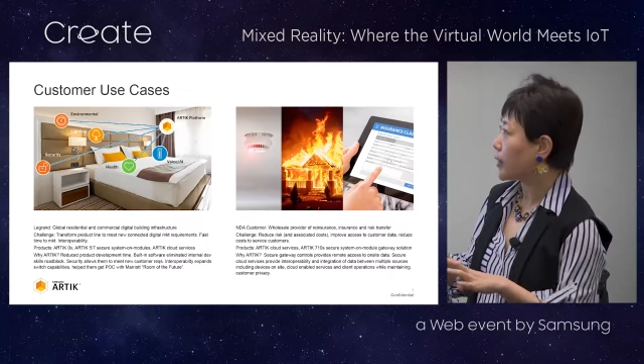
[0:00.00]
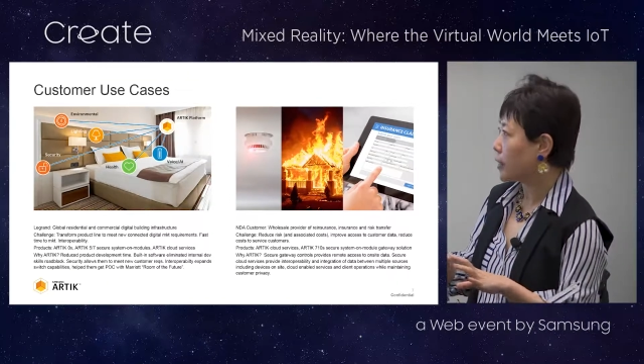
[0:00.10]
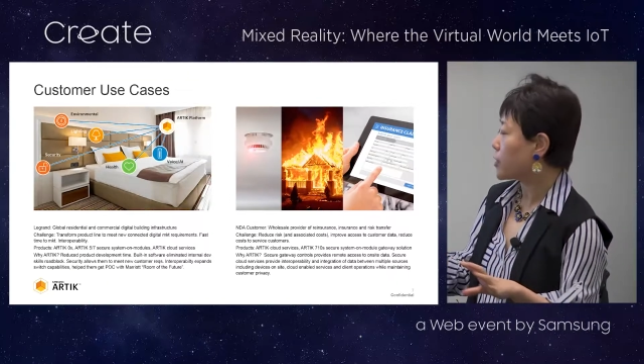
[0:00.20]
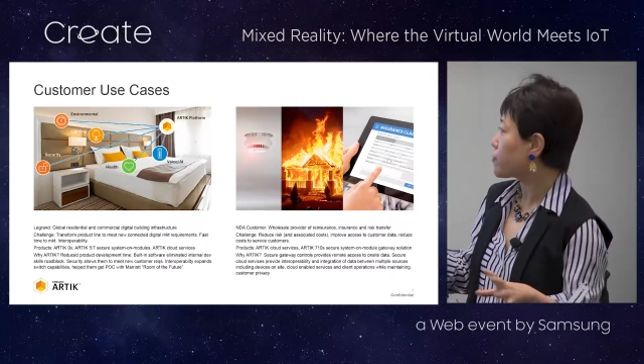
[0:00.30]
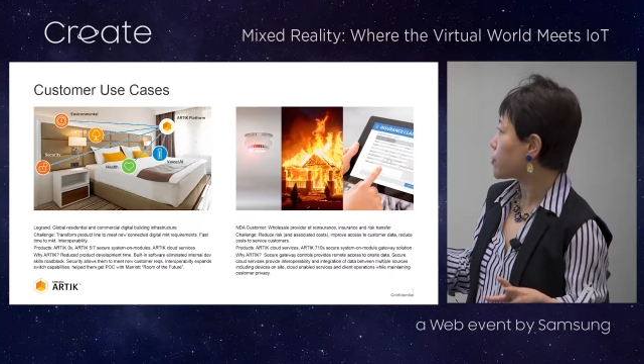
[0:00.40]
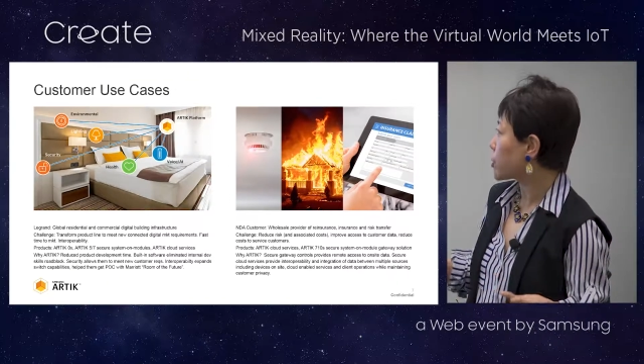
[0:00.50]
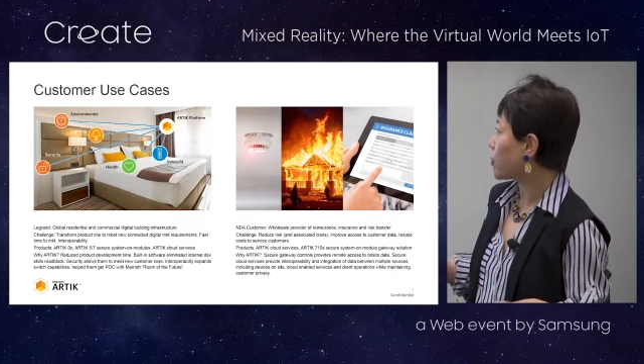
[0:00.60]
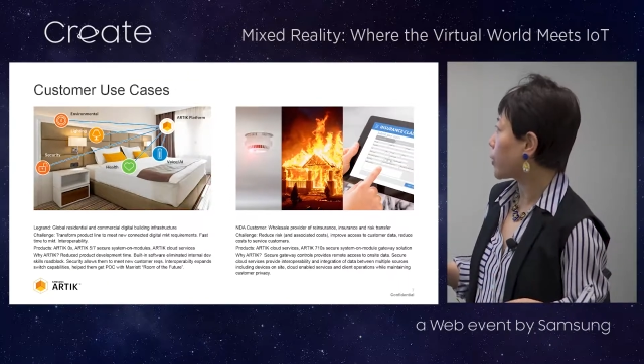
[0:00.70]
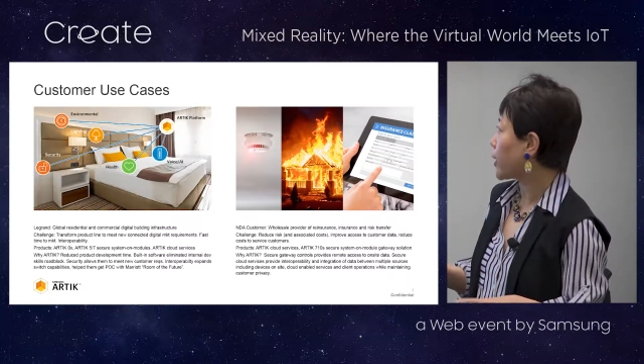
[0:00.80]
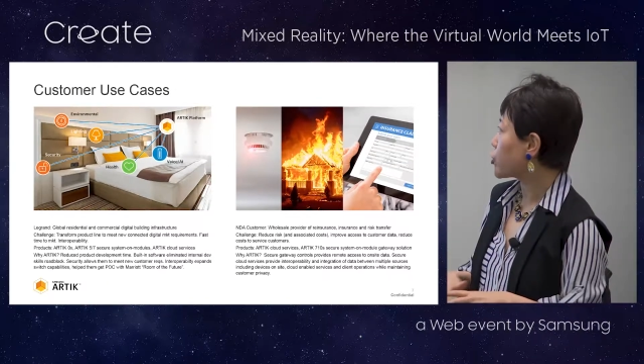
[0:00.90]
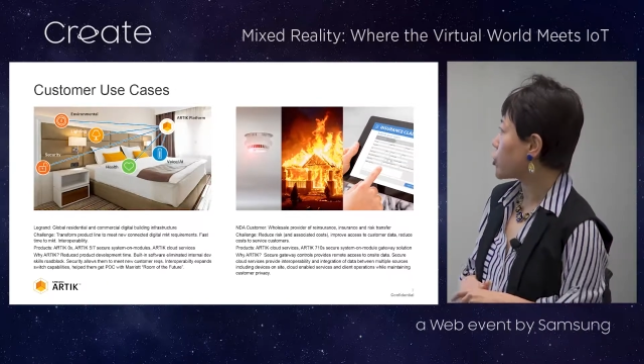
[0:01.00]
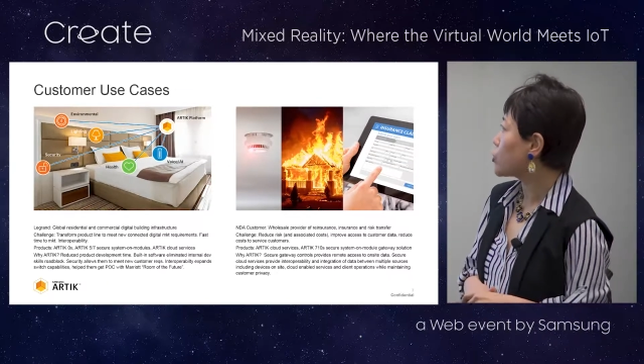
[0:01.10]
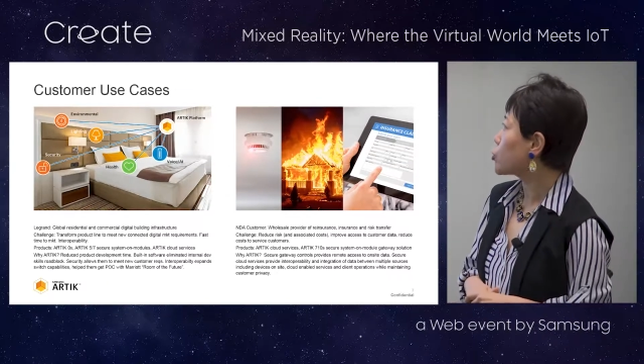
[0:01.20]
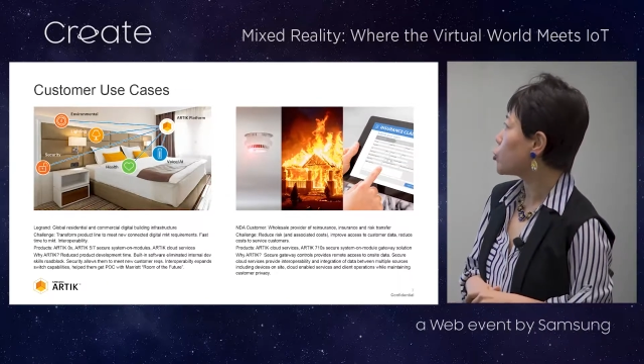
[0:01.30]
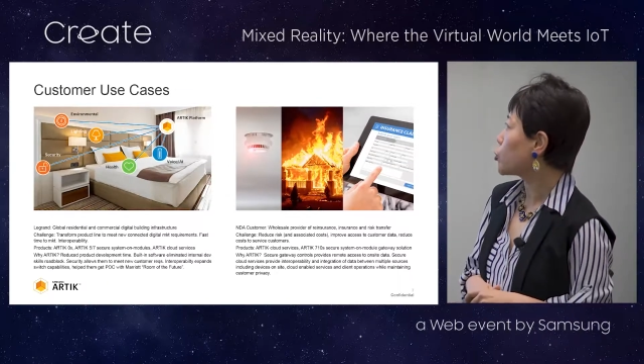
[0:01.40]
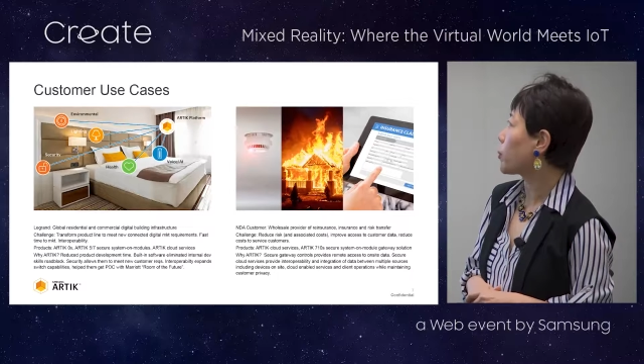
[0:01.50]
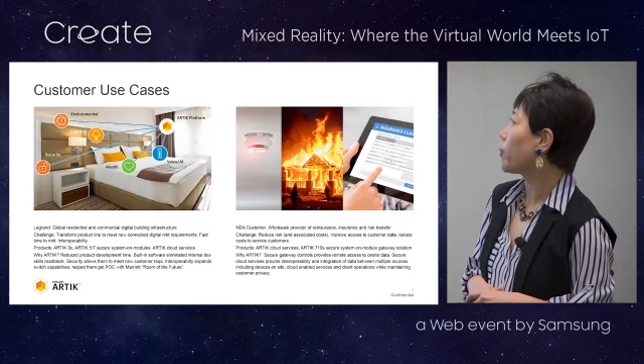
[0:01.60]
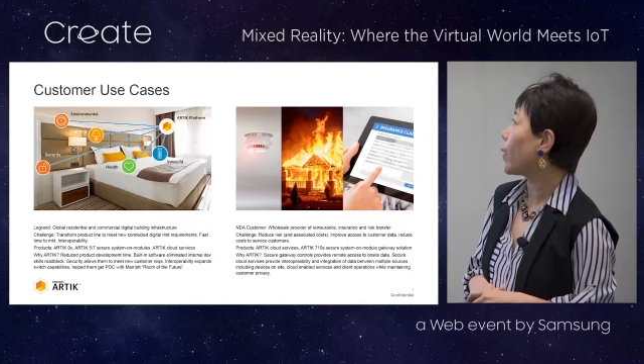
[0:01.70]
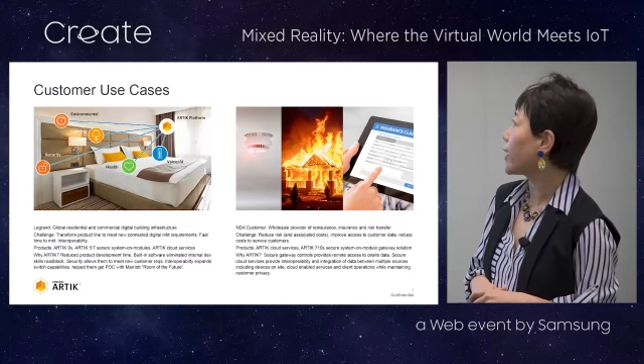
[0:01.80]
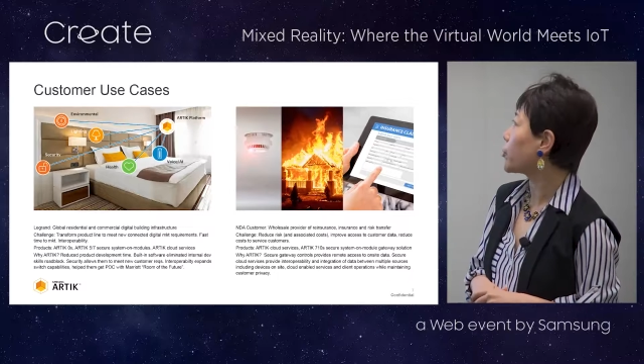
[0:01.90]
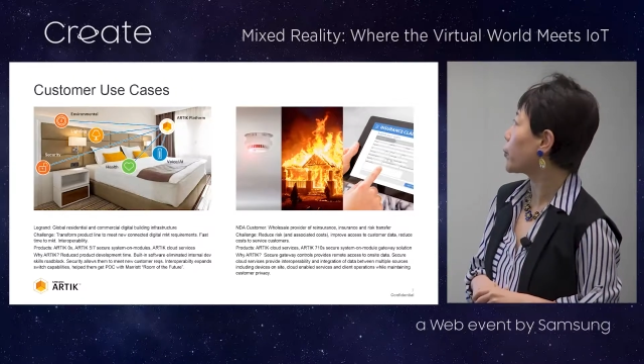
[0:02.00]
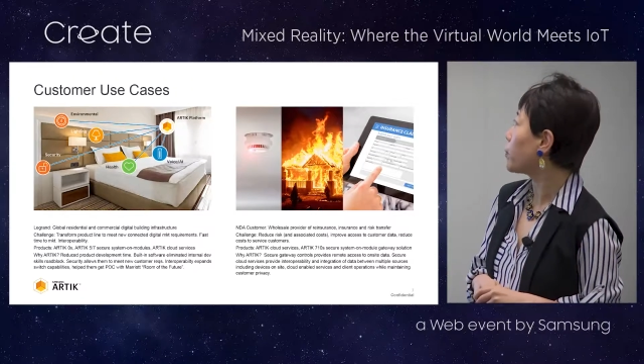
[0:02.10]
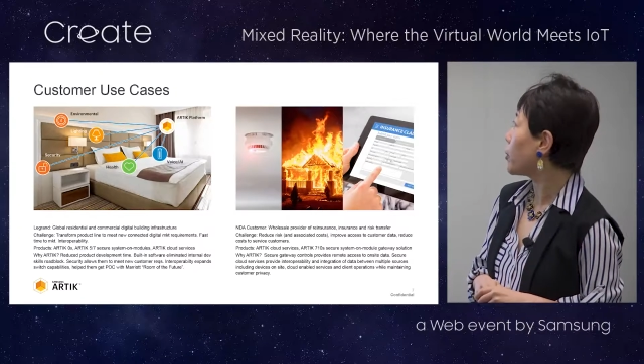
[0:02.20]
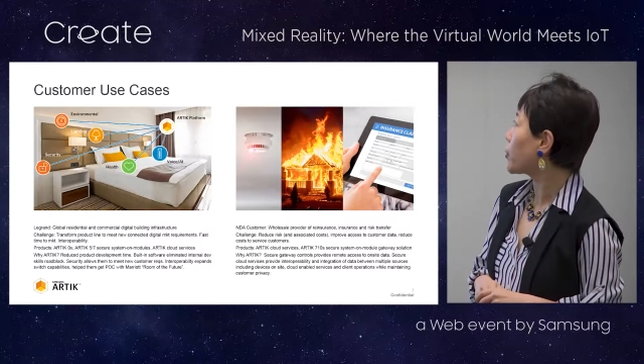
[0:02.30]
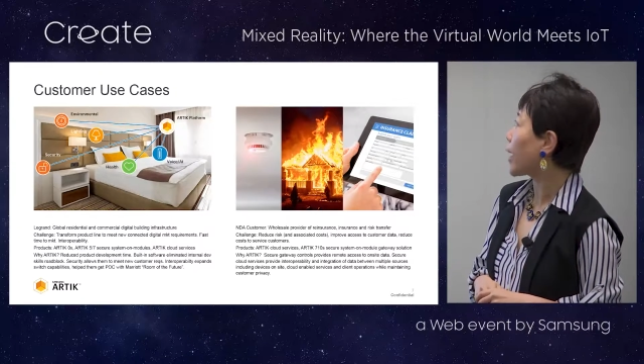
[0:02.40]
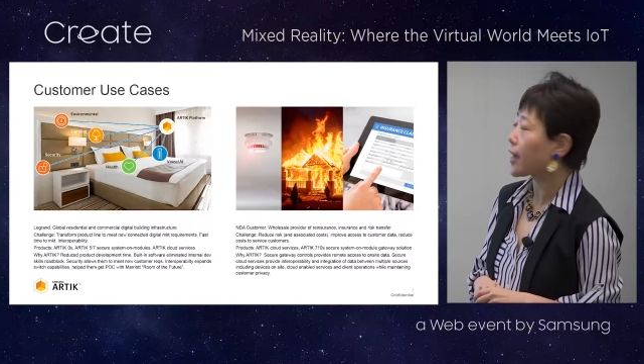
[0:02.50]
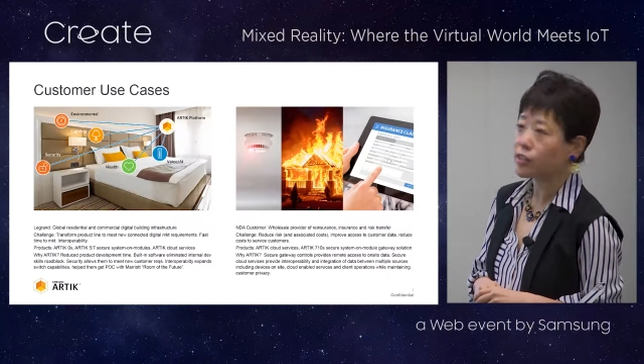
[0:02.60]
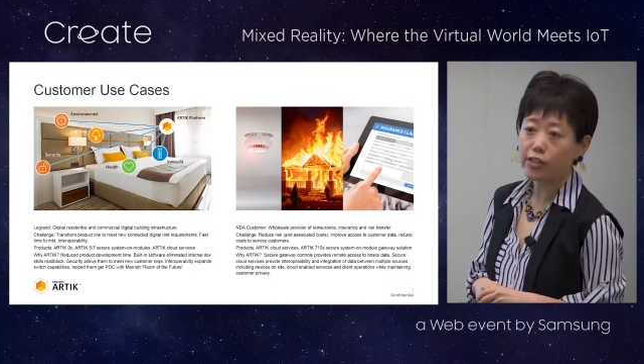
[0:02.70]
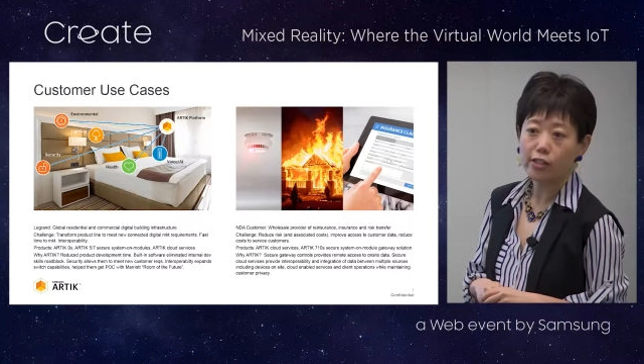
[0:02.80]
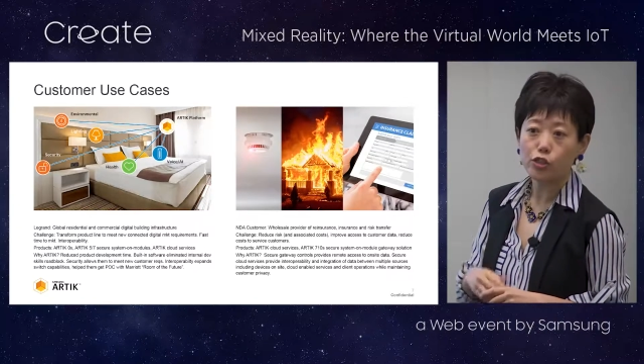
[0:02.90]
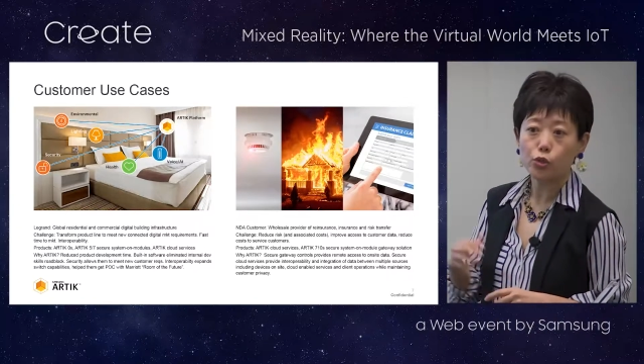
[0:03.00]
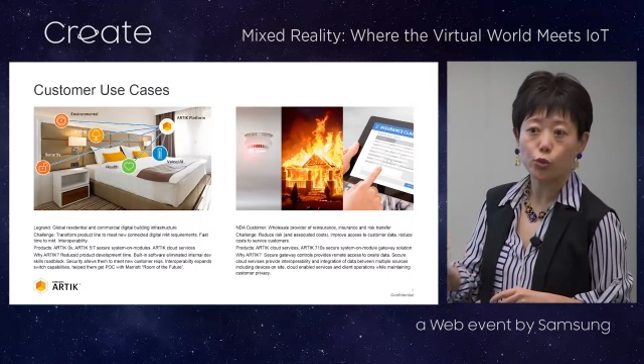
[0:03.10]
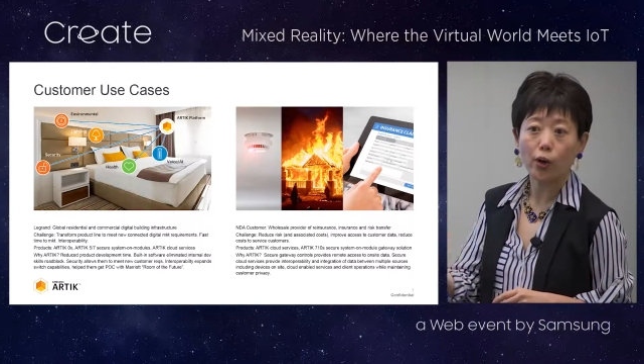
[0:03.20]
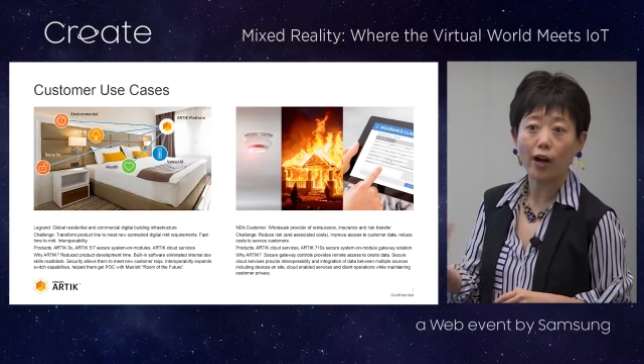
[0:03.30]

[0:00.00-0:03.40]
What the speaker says: in different locations to provide remote access to